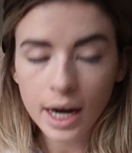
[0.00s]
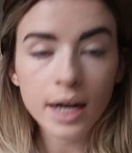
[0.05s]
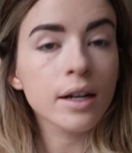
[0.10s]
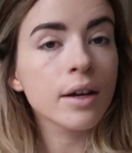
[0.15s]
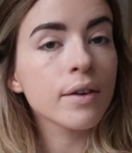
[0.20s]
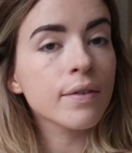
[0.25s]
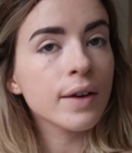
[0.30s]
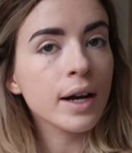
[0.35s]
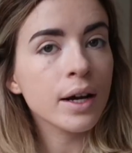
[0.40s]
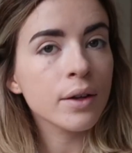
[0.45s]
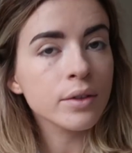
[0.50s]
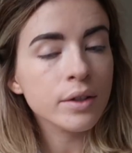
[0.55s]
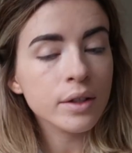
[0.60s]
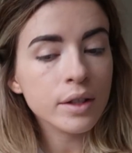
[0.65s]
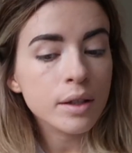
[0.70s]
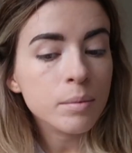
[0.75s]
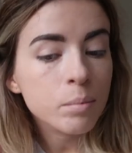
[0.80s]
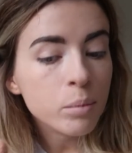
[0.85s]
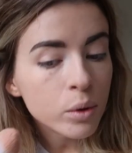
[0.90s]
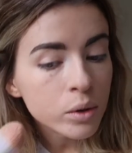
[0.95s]
And I found
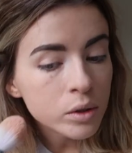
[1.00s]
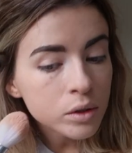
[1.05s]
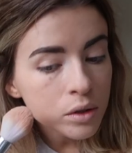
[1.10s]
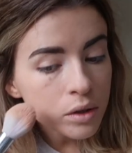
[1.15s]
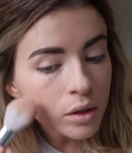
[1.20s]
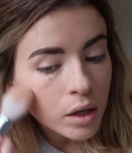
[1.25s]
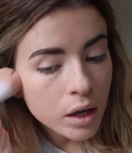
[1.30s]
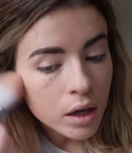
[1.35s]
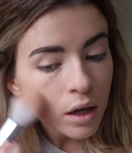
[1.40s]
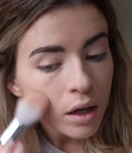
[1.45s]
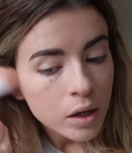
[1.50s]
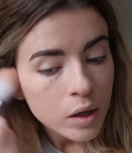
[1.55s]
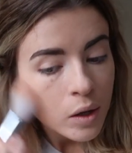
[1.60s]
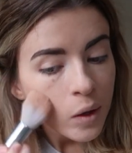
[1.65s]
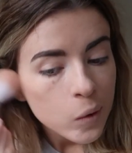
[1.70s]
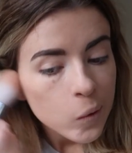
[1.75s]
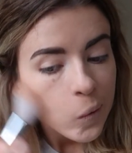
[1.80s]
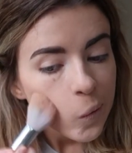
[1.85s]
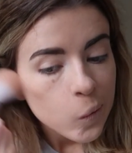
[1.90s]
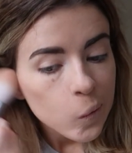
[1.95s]
that the bronzer
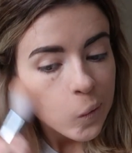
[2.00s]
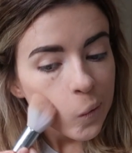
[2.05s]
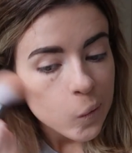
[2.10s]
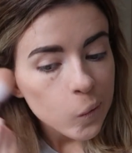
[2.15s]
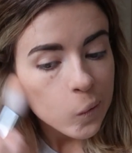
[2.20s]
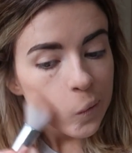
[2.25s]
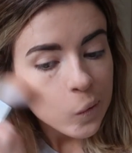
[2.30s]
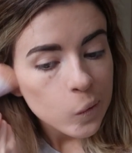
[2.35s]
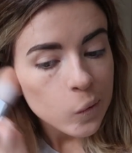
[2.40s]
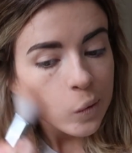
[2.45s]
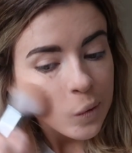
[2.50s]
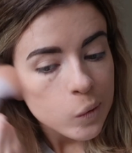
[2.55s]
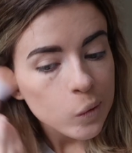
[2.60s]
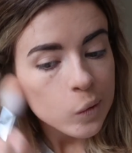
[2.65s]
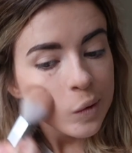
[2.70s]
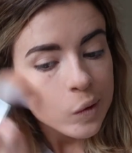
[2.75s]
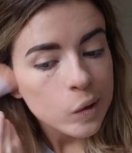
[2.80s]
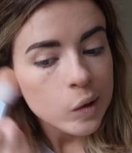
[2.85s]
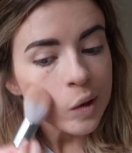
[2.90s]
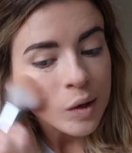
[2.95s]

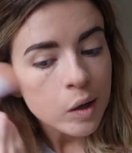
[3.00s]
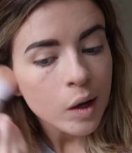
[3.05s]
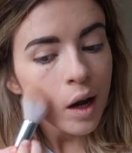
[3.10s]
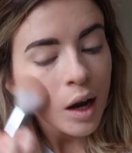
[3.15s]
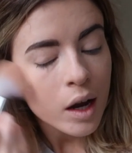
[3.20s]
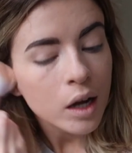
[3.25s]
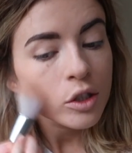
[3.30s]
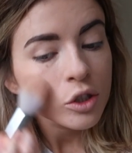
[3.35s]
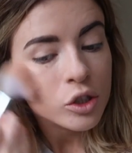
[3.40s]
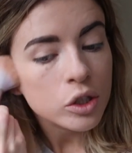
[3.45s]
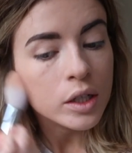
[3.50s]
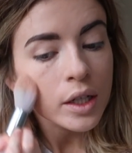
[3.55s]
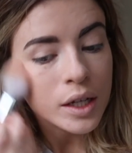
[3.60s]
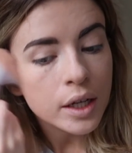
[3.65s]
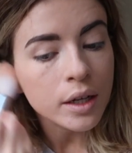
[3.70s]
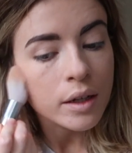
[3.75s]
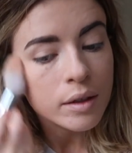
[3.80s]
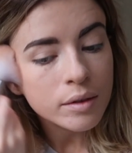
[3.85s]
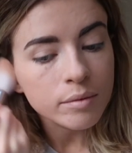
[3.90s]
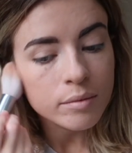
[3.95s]
didn't
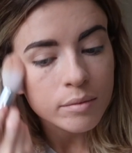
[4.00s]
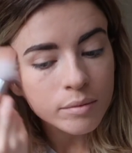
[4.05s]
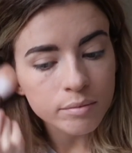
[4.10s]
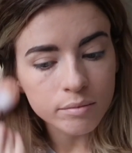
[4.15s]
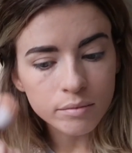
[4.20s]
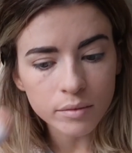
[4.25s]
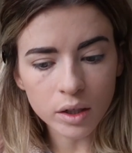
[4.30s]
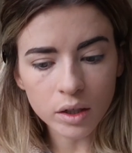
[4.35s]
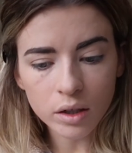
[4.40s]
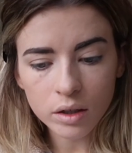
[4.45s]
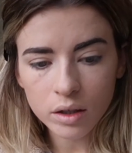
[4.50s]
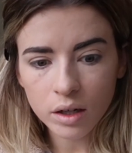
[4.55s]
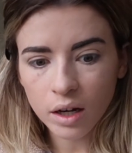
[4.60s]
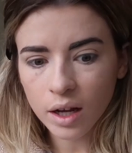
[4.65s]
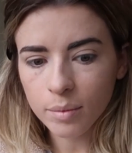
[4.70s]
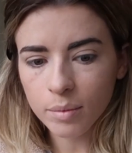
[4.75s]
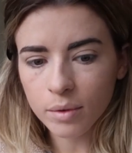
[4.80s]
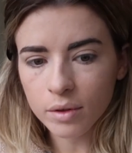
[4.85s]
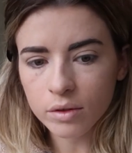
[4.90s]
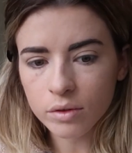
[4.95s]
actually look
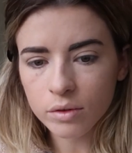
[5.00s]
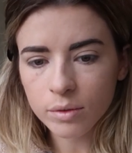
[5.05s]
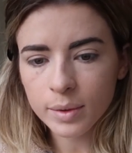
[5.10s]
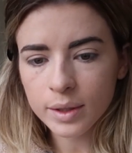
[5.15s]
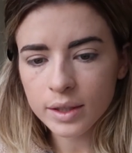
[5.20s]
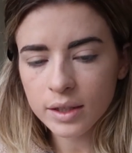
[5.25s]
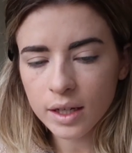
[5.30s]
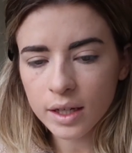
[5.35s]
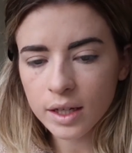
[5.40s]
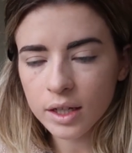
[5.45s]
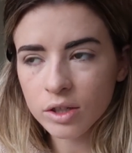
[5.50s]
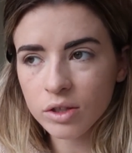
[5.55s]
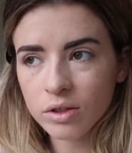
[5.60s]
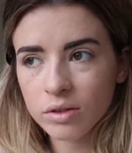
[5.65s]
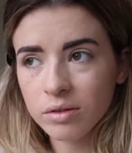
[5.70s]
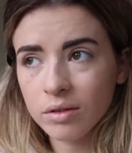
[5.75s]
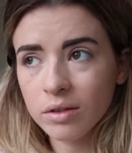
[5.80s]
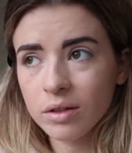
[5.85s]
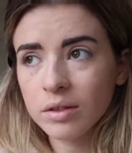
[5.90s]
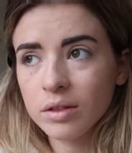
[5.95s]
like bronzer on my skin. It
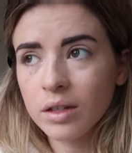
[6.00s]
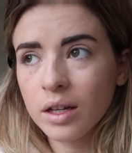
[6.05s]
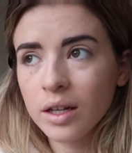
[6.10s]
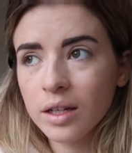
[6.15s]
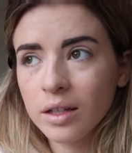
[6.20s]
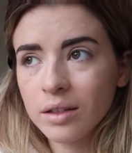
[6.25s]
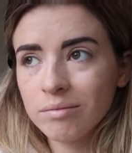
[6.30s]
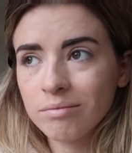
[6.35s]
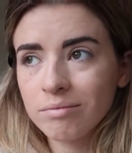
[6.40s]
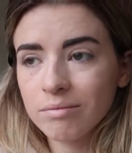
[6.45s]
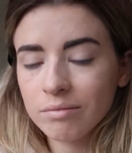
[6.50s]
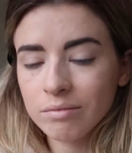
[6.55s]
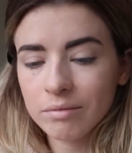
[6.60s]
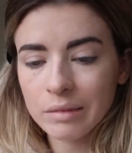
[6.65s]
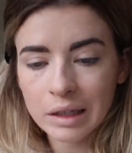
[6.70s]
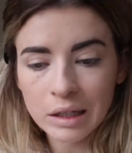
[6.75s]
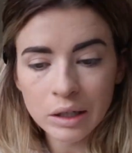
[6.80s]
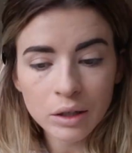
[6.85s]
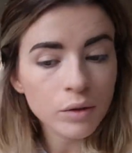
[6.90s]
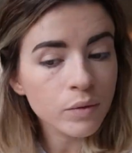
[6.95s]
just looked like
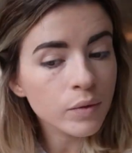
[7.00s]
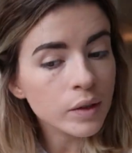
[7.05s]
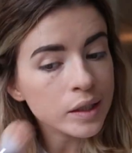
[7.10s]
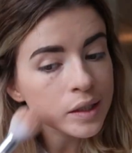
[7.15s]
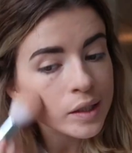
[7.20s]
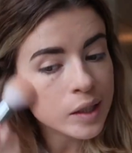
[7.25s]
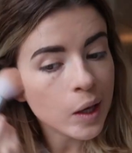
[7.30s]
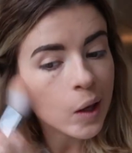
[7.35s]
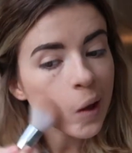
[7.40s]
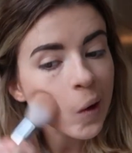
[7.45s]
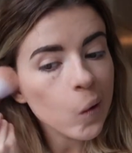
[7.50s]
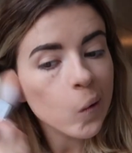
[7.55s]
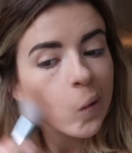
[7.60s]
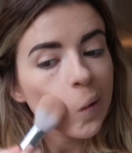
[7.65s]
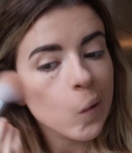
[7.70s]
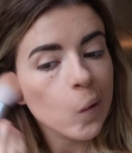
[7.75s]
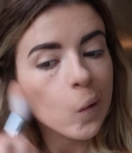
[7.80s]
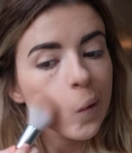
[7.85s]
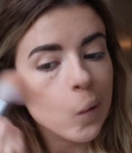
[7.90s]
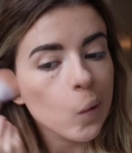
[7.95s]
you couldn't really see it.
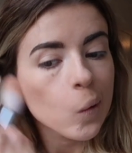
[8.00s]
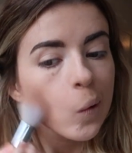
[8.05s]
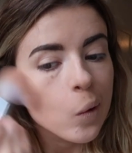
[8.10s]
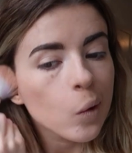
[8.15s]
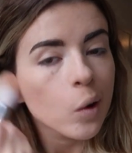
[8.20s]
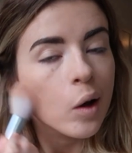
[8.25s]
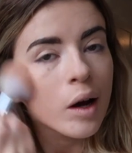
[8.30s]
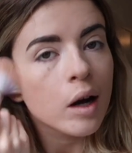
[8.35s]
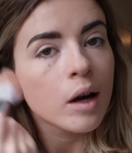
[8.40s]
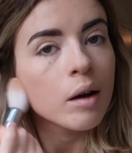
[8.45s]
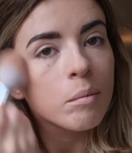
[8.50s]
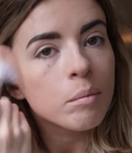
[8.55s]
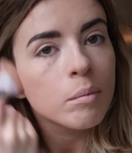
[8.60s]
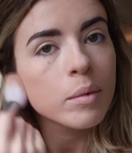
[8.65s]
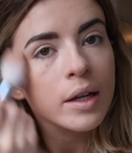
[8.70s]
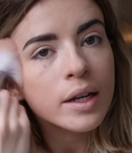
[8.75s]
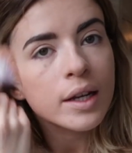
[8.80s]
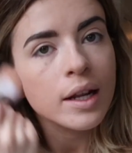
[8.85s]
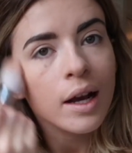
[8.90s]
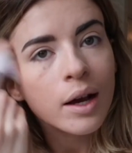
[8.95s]

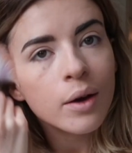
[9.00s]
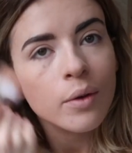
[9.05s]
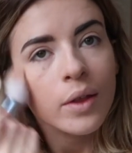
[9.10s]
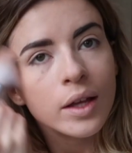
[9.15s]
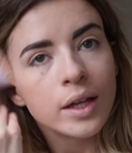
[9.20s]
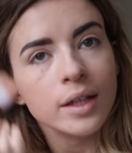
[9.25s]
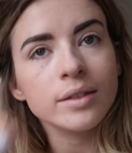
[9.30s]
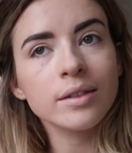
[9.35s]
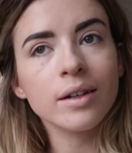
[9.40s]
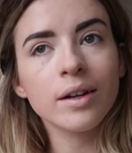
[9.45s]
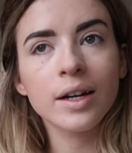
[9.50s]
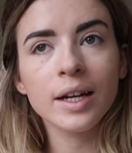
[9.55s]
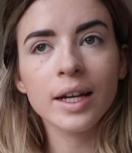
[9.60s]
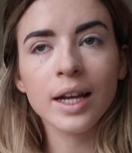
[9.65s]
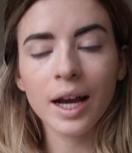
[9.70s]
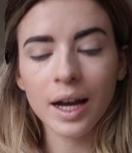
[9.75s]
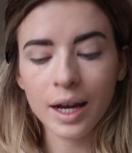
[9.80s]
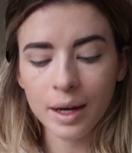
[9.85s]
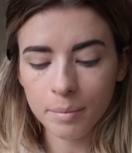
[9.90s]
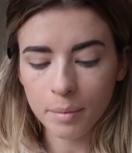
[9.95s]
But now that I
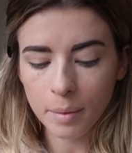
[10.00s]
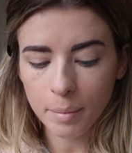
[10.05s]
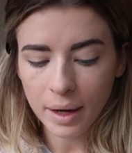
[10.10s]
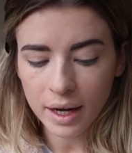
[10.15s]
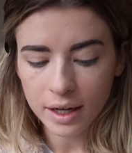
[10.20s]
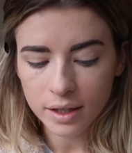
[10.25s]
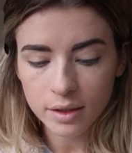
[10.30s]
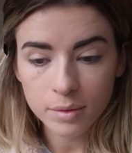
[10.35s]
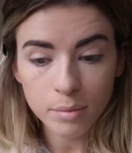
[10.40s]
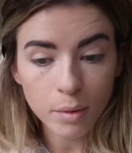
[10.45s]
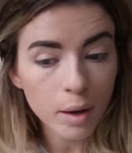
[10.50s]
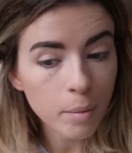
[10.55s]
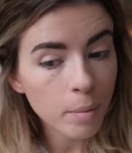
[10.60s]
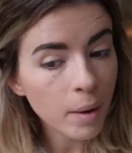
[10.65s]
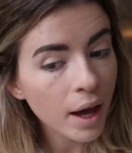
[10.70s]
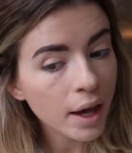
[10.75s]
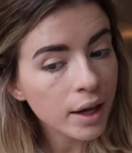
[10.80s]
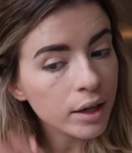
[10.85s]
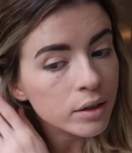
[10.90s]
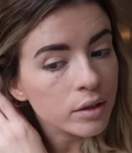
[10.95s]
am back to my
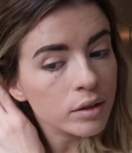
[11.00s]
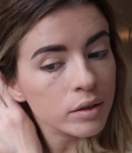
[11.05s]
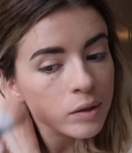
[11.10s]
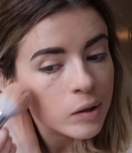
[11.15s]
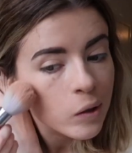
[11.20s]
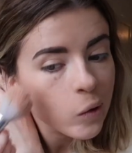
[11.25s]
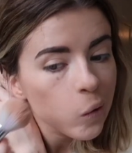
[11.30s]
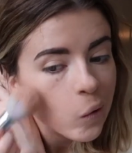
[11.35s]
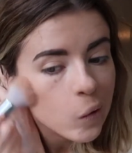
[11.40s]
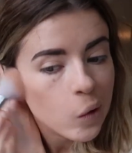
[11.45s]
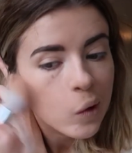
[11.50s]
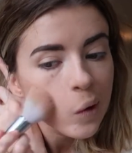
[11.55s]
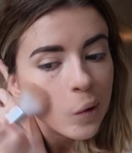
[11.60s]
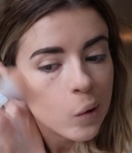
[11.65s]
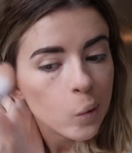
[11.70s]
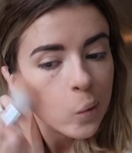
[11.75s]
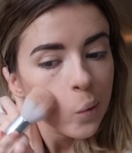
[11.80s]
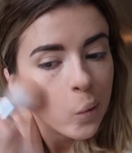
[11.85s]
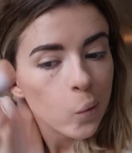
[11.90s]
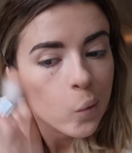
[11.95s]
pale,
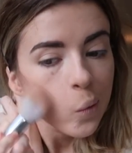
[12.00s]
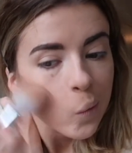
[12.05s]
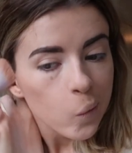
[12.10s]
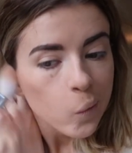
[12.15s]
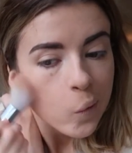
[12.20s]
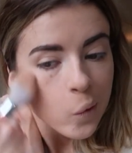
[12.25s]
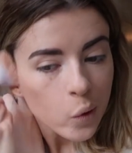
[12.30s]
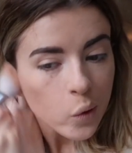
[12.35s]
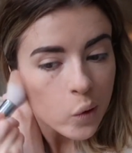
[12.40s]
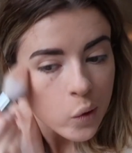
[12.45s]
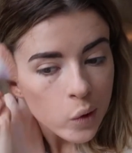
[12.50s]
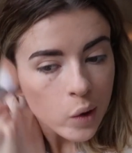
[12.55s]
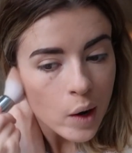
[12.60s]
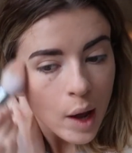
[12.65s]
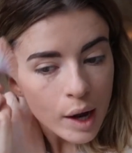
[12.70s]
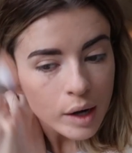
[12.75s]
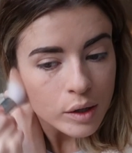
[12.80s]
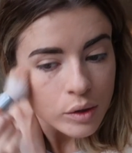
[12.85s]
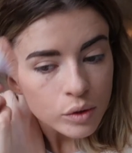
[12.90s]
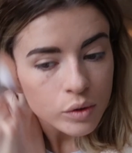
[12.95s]

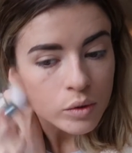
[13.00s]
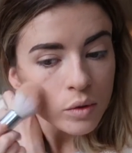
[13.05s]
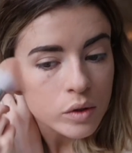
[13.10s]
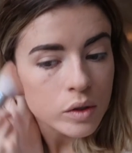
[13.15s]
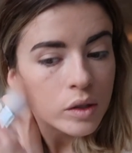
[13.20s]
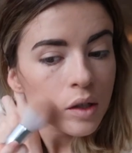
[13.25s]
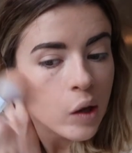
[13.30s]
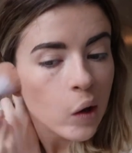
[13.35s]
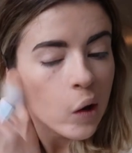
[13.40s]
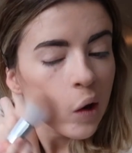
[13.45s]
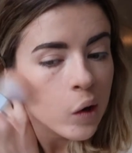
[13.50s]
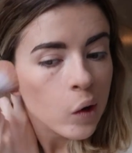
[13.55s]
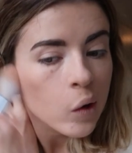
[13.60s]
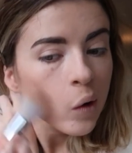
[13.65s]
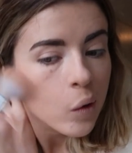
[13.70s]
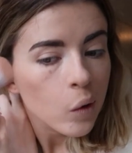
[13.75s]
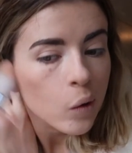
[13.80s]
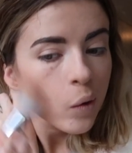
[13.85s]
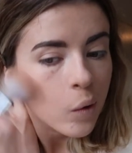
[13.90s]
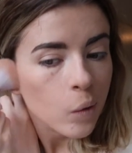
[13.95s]
natural
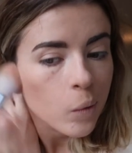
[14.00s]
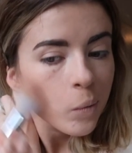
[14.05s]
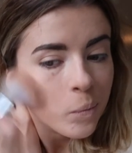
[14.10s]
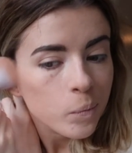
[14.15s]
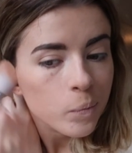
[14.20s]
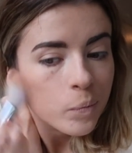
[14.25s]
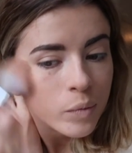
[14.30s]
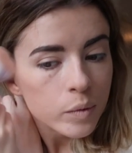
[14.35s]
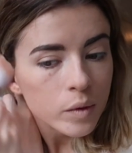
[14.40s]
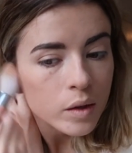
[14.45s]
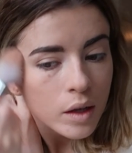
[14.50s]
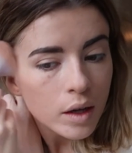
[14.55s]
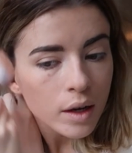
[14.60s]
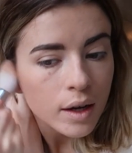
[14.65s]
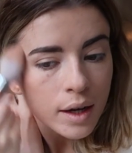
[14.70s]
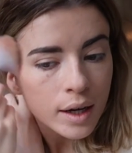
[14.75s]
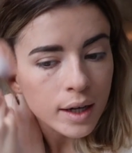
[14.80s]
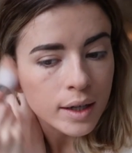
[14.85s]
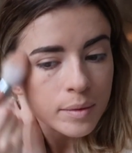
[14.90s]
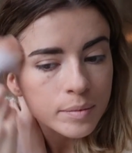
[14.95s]
skin,
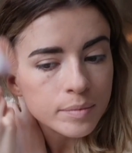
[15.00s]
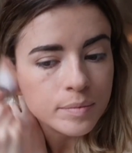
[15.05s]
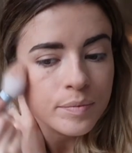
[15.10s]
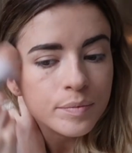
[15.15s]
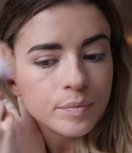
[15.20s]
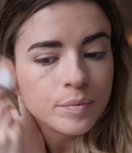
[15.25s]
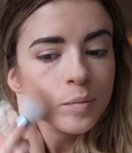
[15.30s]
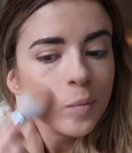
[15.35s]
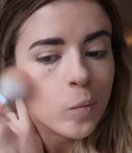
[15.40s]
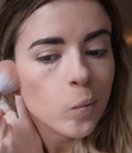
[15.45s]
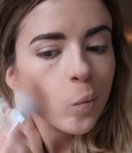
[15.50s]
I